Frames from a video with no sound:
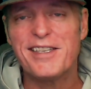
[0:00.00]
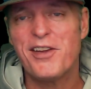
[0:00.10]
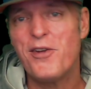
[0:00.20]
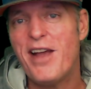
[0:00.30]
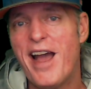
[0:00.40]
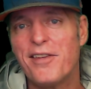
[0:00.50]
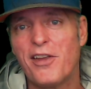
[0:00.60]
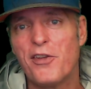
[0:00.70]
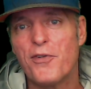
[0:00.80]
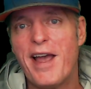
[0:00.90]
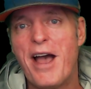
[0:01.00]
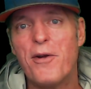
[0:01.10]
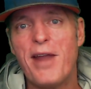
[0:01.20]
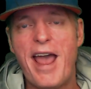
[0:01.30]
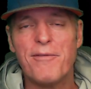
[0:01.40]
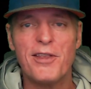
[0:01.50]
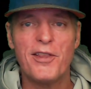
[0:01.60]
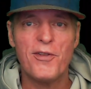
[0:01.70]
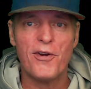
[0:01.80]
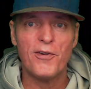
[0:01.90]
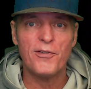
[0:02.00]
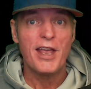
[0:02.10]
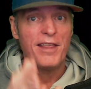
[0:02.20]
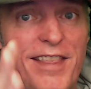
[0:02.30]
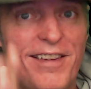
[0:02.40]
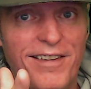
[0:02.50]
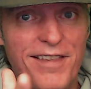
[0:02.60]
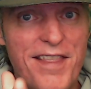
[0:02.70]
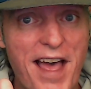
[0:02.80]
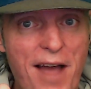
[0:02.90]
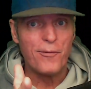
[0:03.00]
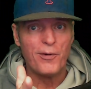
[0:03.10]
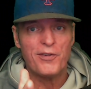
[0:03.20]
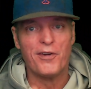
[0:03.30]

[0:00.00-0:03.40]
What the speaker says: that you guys could try out after the nerfs. This is not what you're